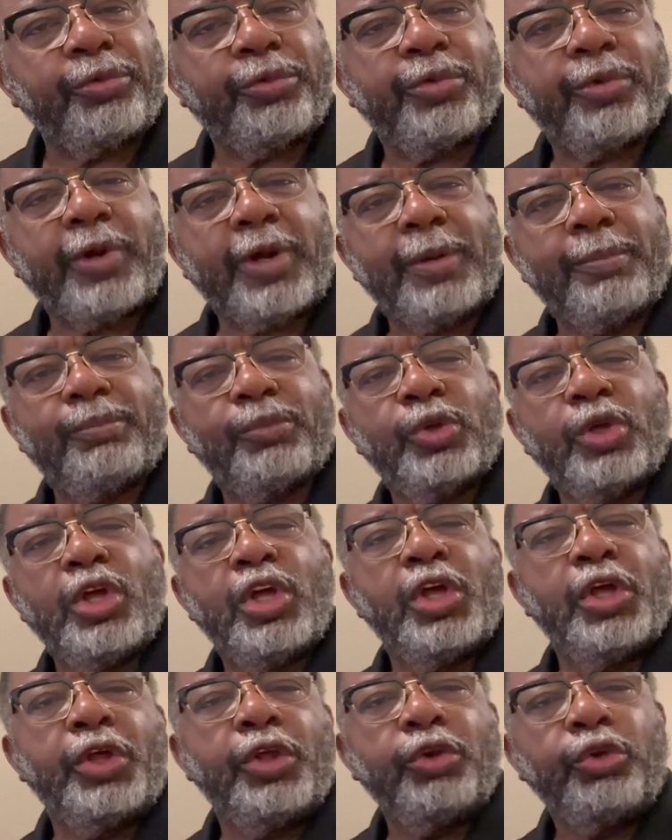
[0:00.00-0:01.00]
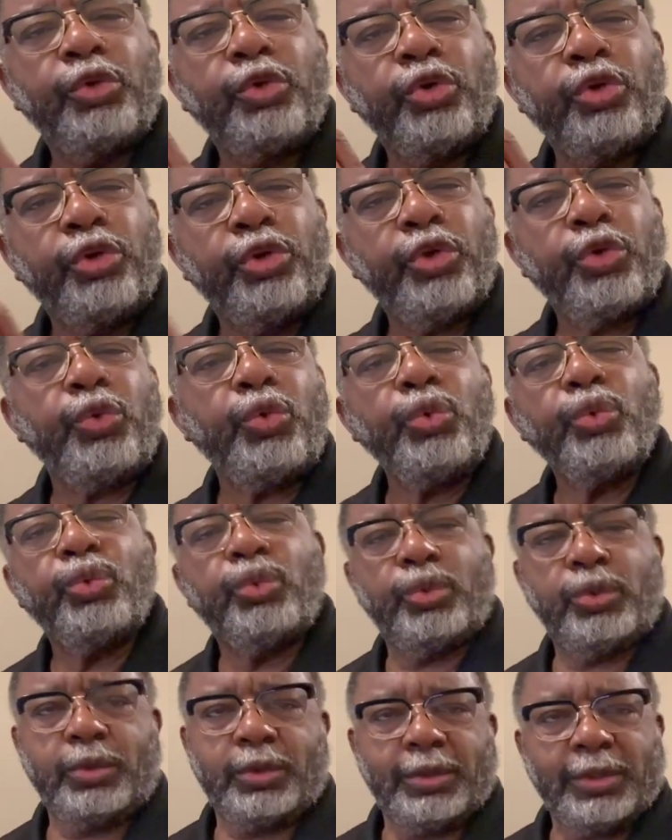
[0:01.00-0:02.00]
Trump, knew
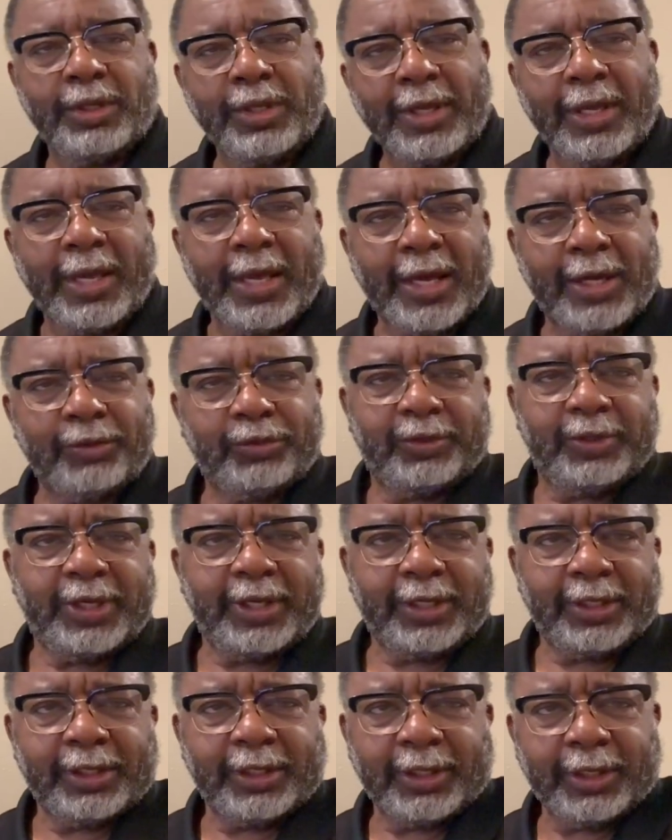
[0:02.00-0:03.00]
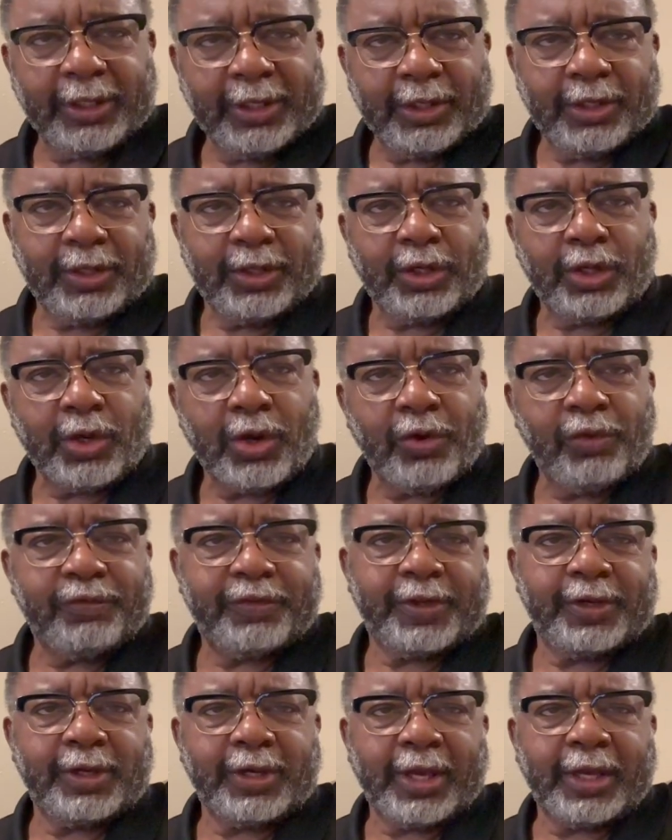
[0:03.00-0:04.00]
how deadly
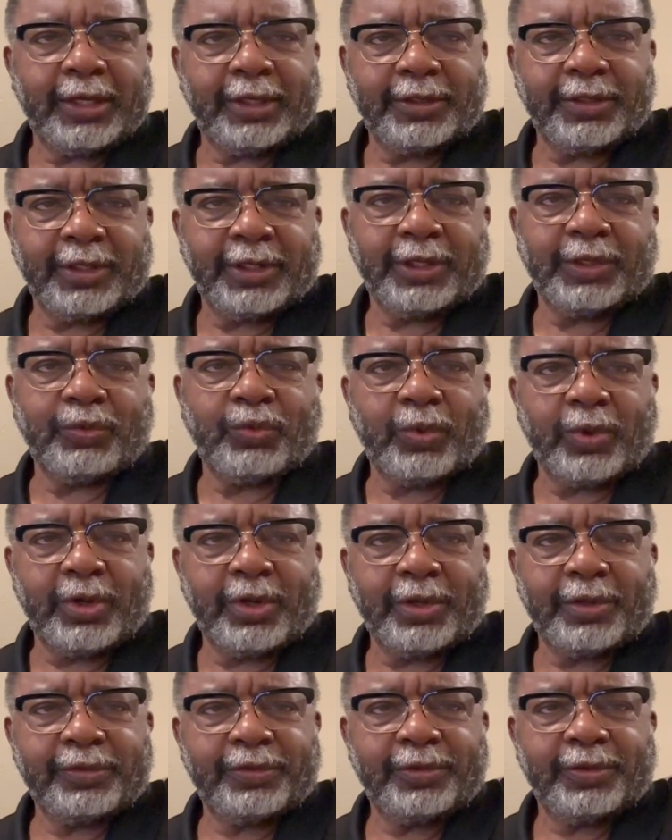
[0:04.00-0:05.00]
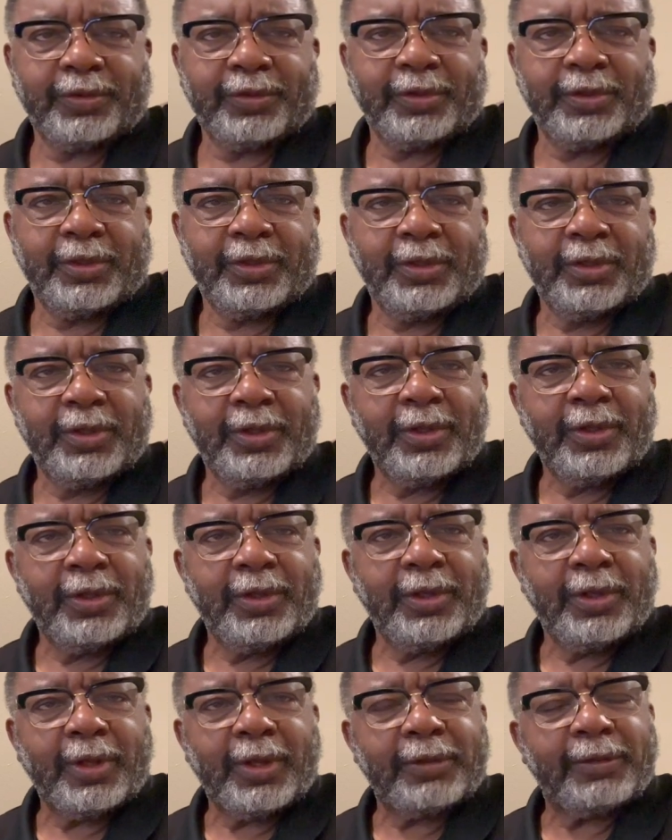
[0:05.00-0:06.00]
COVID-19 was
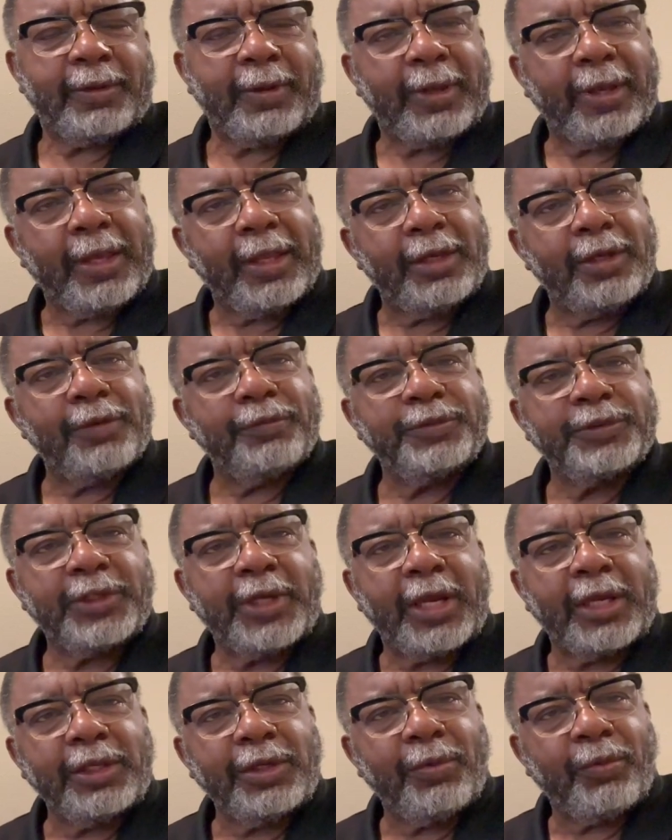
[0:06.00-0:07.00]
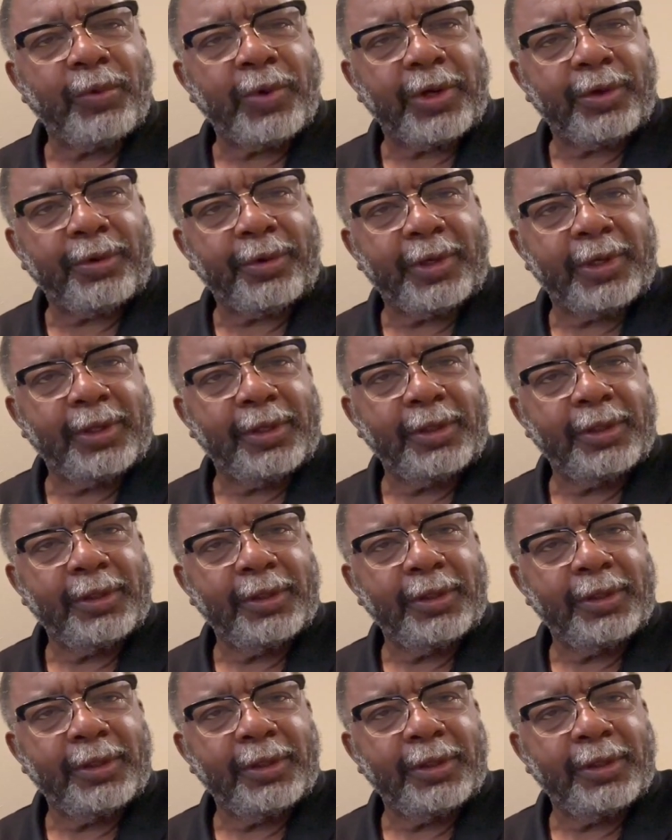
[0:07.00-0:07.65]
at the end of January.